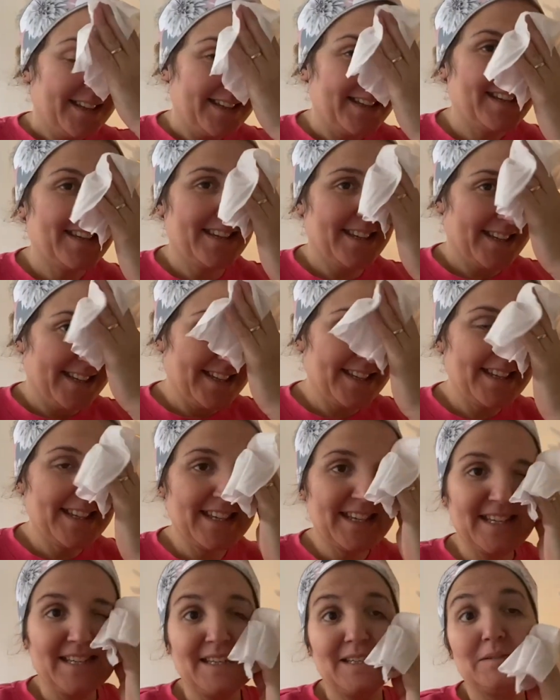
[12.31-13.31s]
I
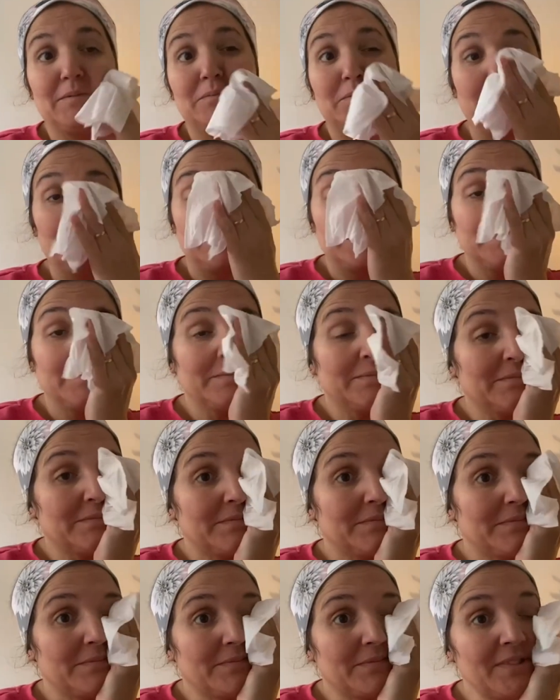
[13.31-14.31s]
am
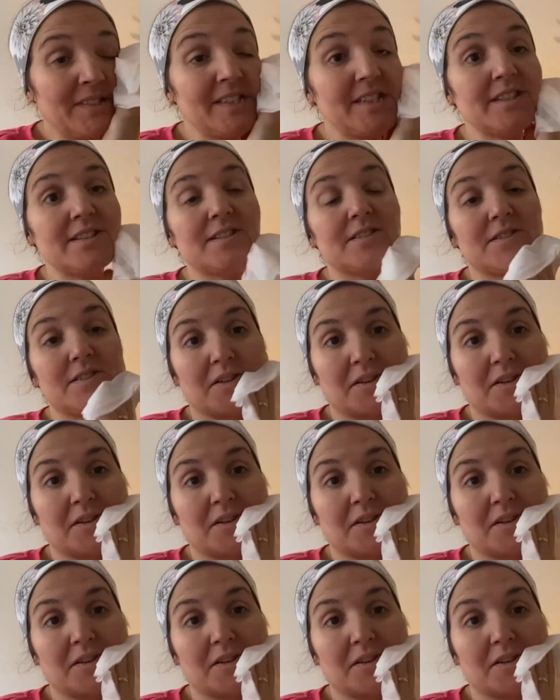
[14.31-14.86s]
just